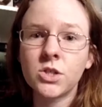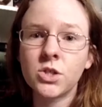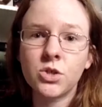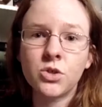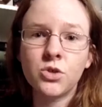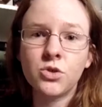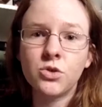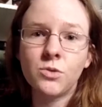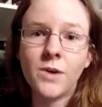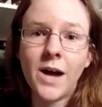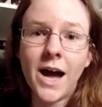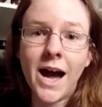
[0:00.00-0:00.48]

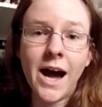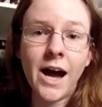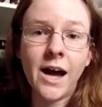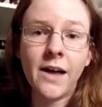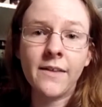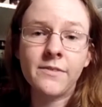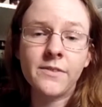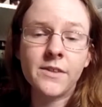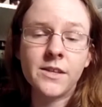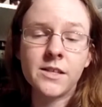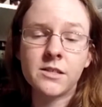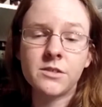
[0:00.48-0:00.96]
to
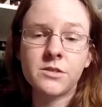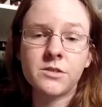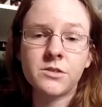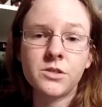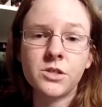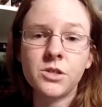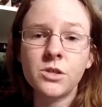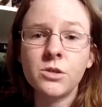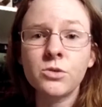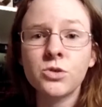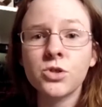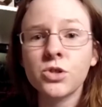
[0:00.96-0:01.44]
add
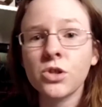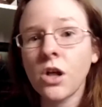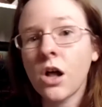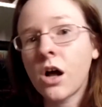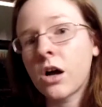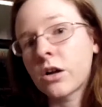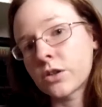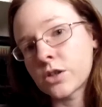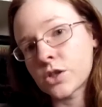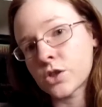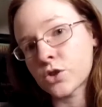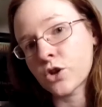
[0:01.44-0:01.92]
this huge
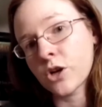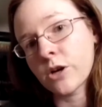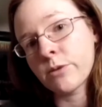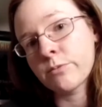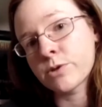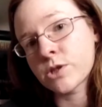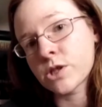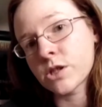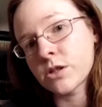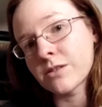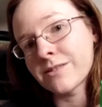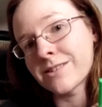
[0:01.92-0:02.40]
long
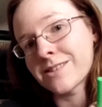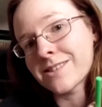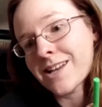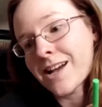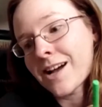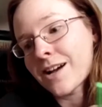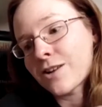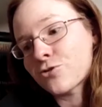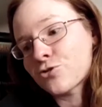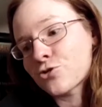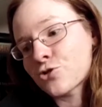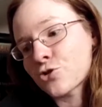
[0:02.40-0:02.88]
description, this
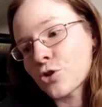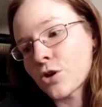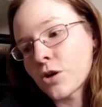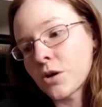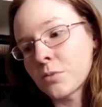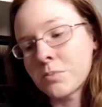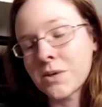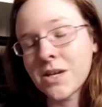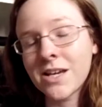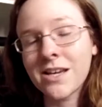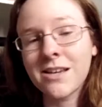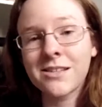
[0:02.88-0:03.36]

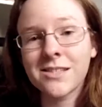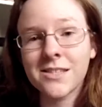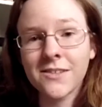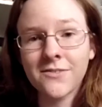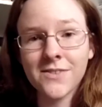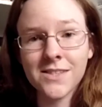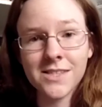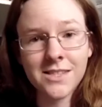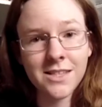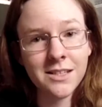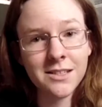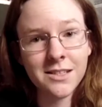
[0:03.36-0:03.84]
extra piece of
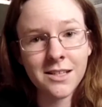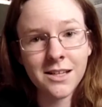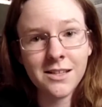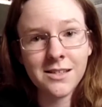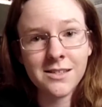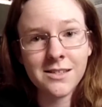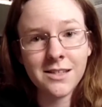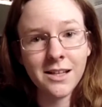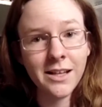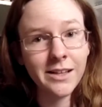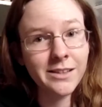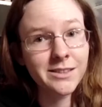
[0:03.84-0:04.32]
the
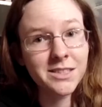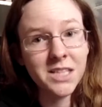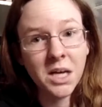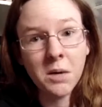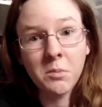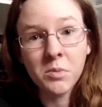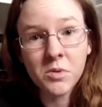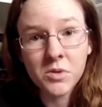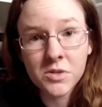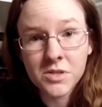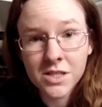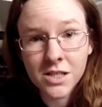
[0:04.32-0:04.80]
sentence that like
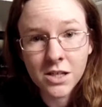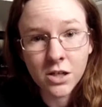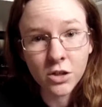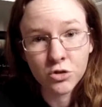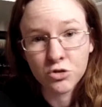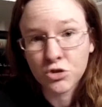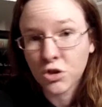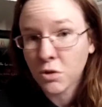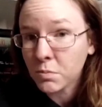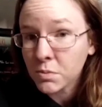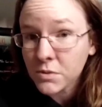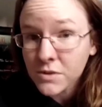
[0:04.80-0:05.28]
doubles it or
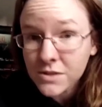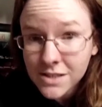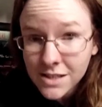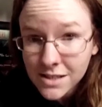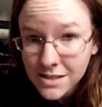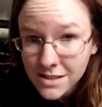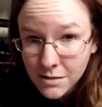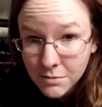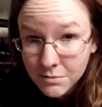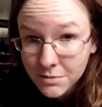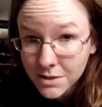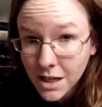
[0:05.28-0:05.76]
triples
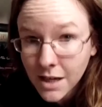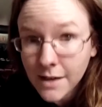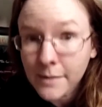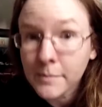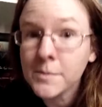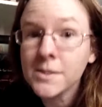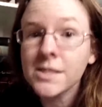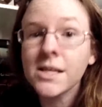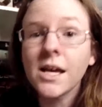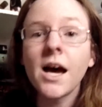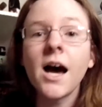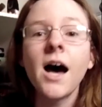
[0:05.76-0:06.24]
it
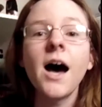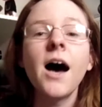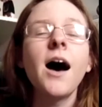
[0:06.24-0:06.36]
sometimes.